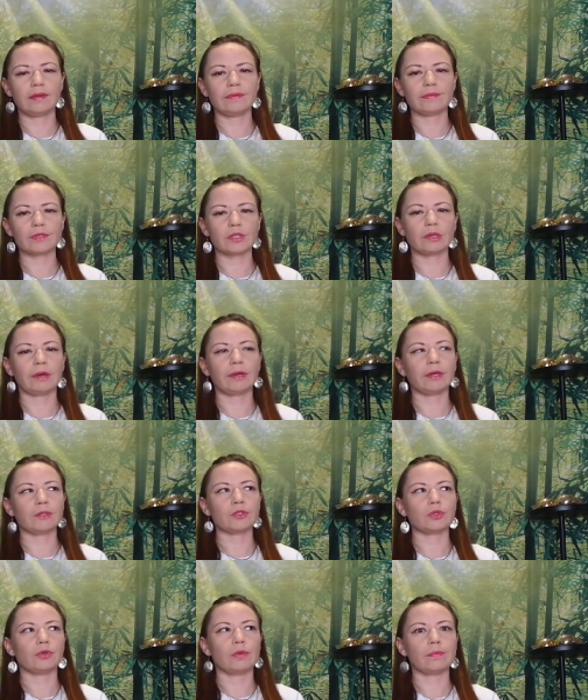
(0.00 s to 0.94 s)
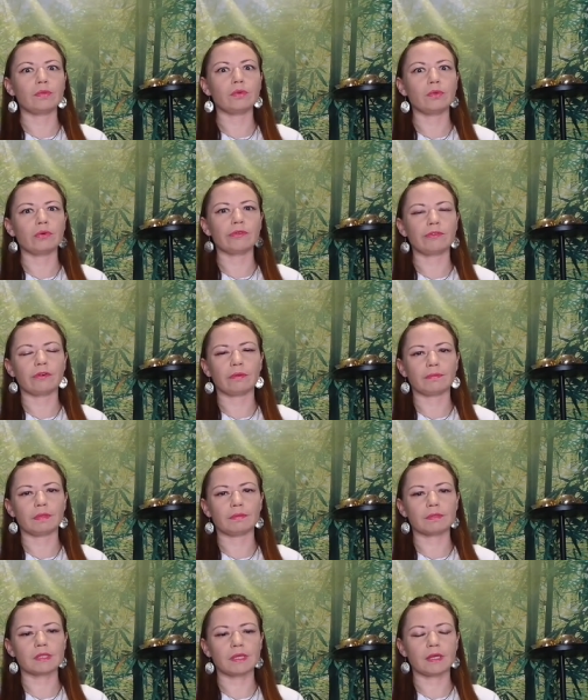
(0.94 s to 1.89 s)
starting to remove from
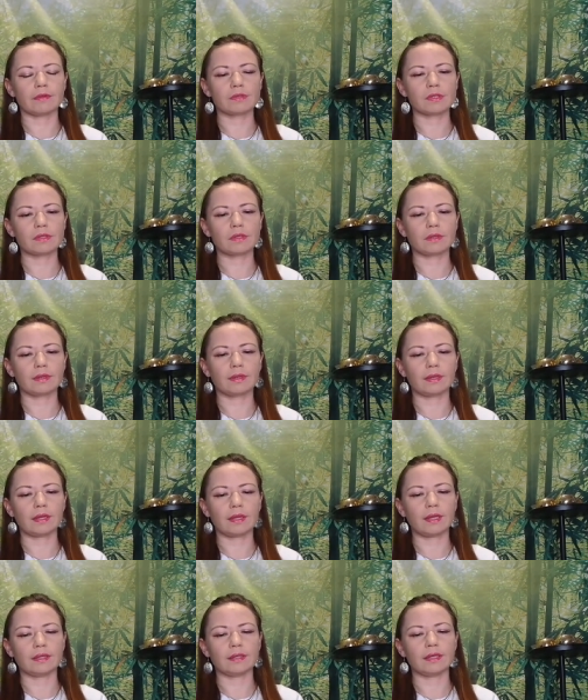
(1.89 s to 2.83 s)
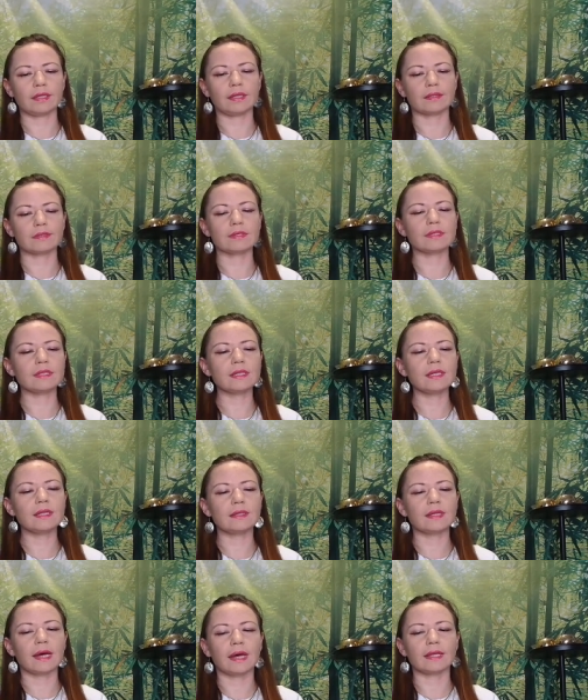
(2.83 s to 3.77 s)
themselves. And they can see
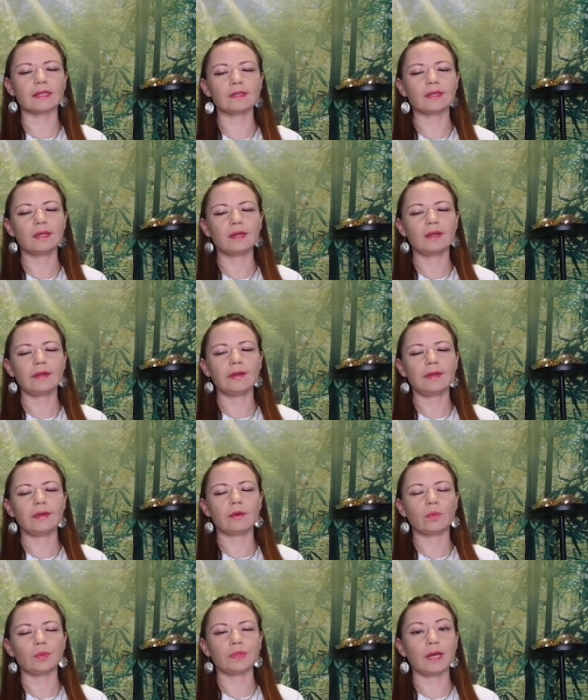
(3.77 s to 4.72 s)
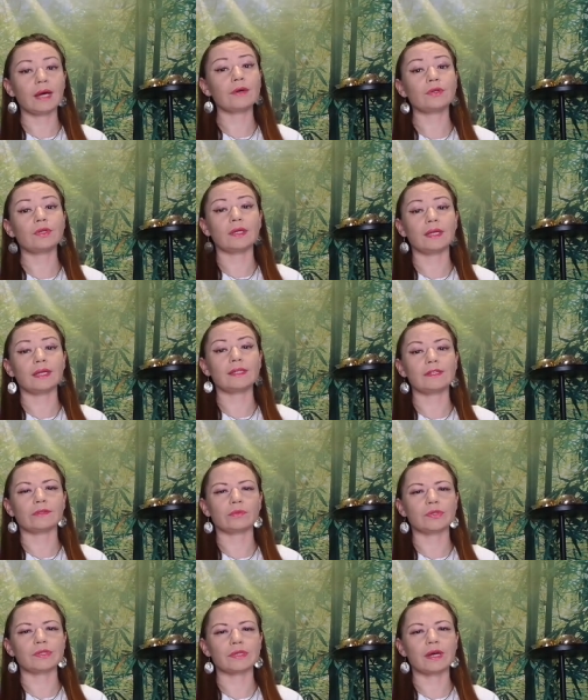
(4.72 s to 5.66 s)
that without it, and
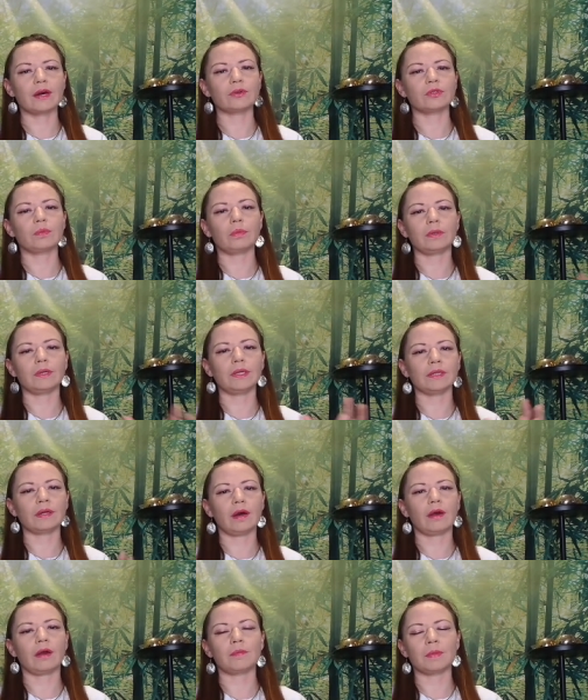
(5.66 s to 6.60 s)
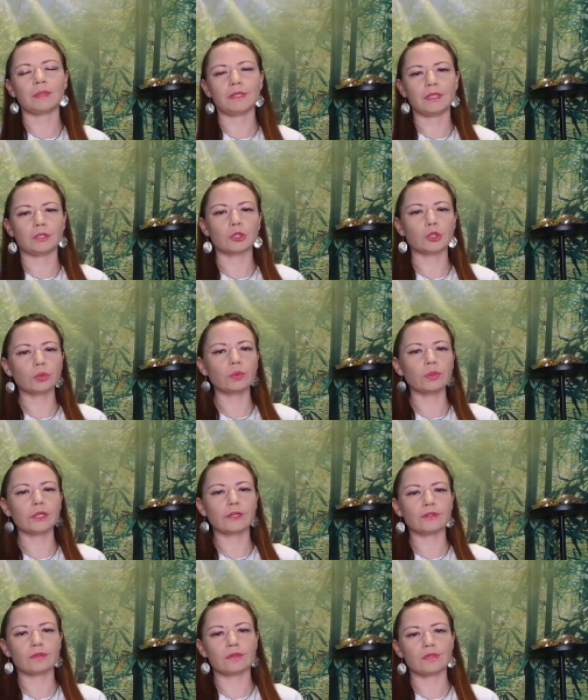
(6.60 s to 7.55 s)
without bringing harmony and joy
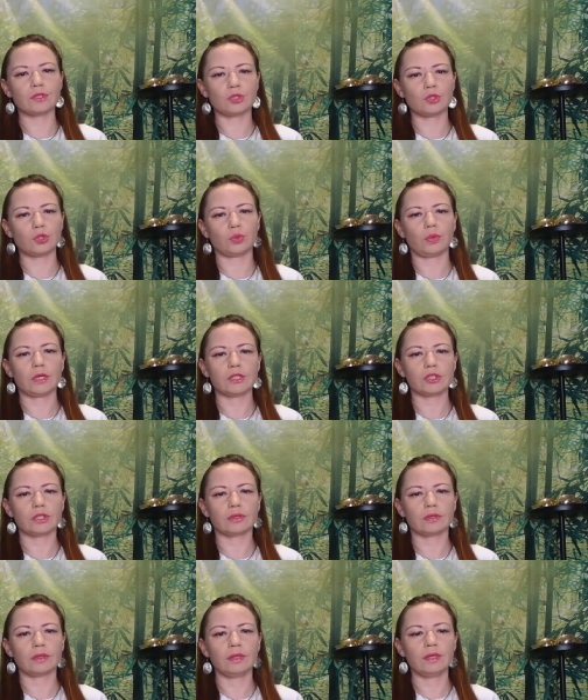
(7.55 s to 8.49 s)
to the situation,